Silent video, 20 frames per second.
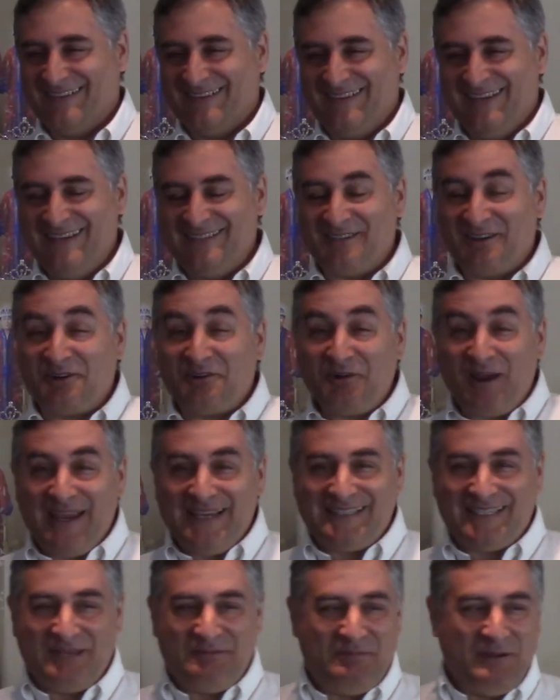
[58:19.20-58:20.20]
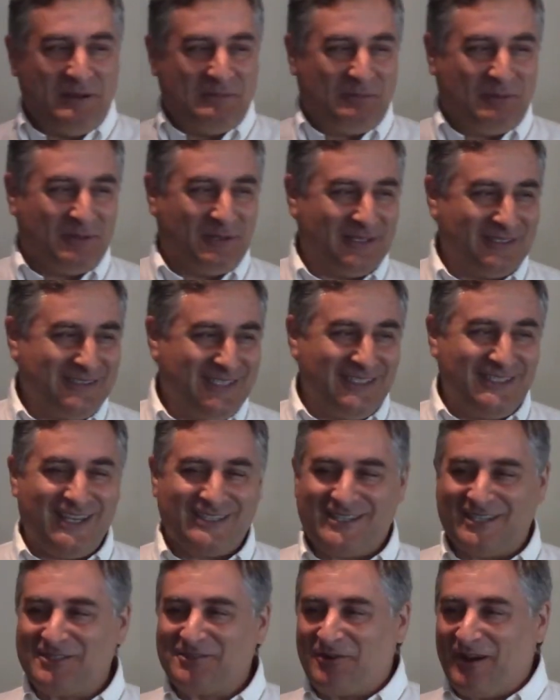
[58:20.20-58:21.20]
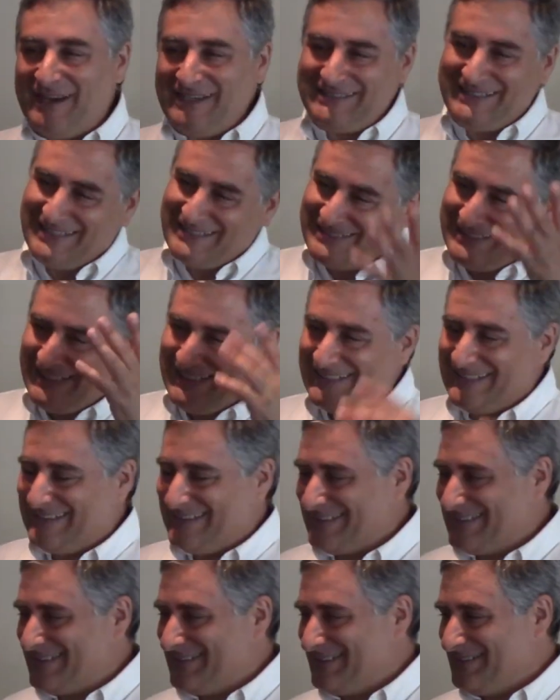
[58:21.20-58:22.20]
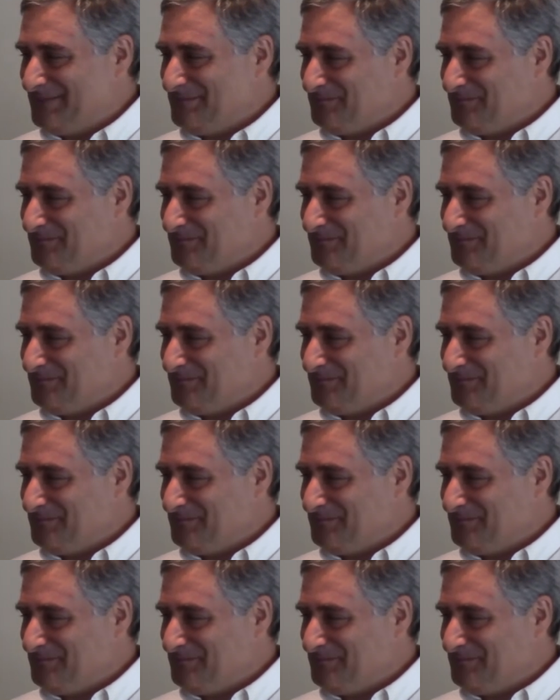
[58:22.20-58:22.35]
These are crazy people. She's just as crazy as he is.